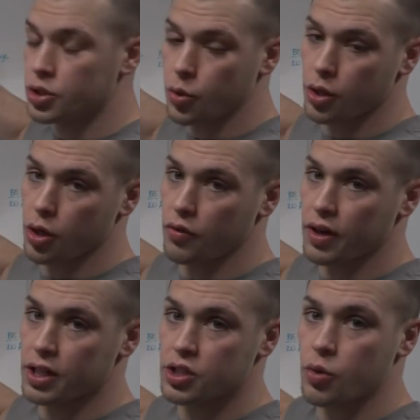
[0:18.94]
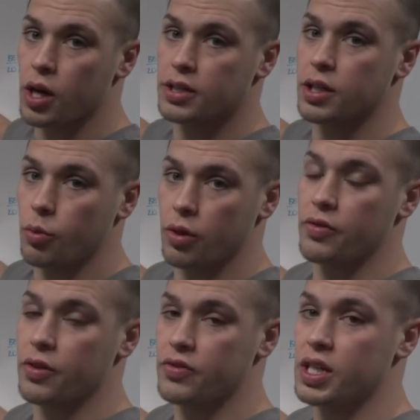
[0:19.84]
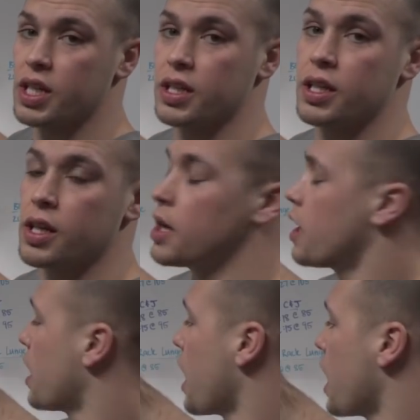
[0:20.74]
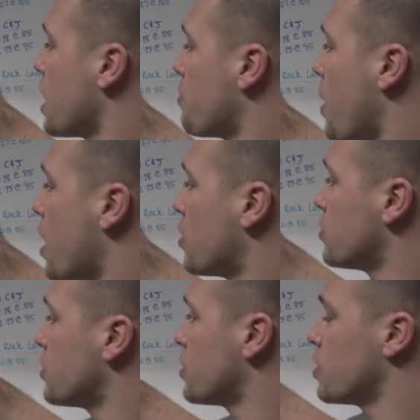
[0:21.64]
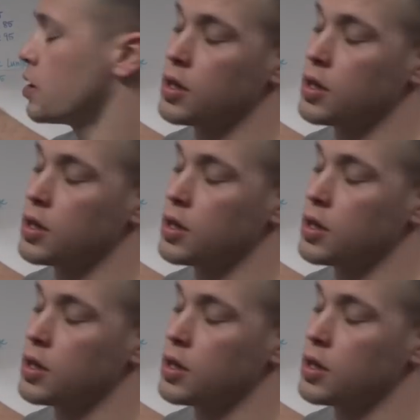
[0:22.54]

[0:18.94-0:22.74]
20 overhead squats at 115 and 80 pounds,